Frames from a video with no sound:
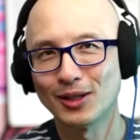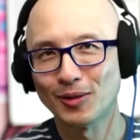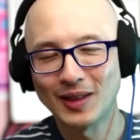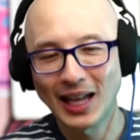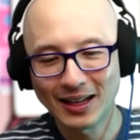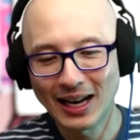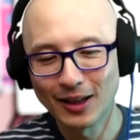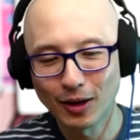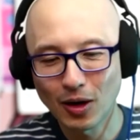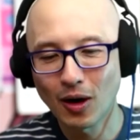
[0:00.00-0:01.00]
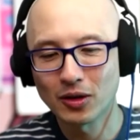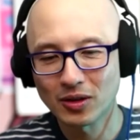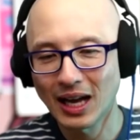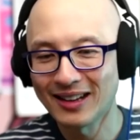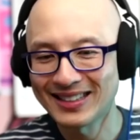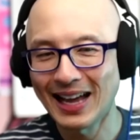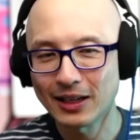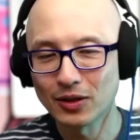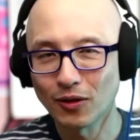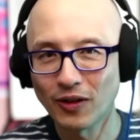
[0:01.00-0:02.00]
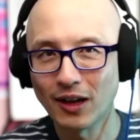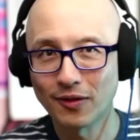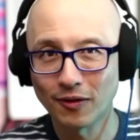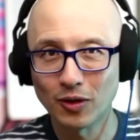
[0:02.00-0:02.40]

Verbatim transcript: Oh, yeah. So thank God the cards are kind of stacked in your favor.